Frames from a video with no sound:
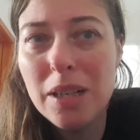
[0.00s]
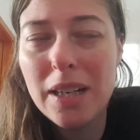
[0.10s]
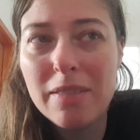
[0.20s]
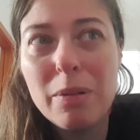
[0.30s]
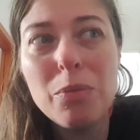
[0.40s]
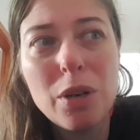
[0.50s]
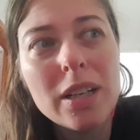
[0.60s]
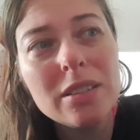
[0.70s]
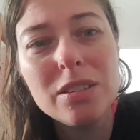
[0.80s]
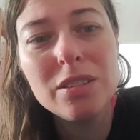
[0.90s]
and I've been
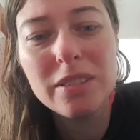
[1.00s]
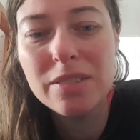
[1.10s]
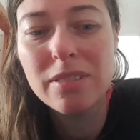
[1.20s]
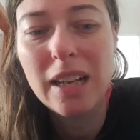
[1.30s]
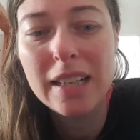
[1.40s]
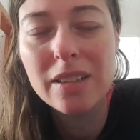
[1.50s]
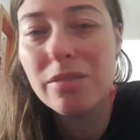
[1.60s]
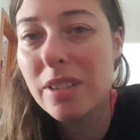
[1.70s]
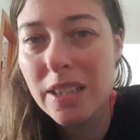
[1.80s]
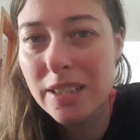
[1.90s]
wanting to do it for like
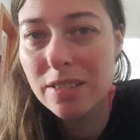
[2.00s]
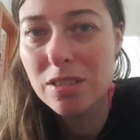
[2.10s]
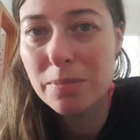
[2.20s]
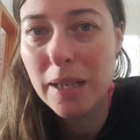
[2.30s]
3 years,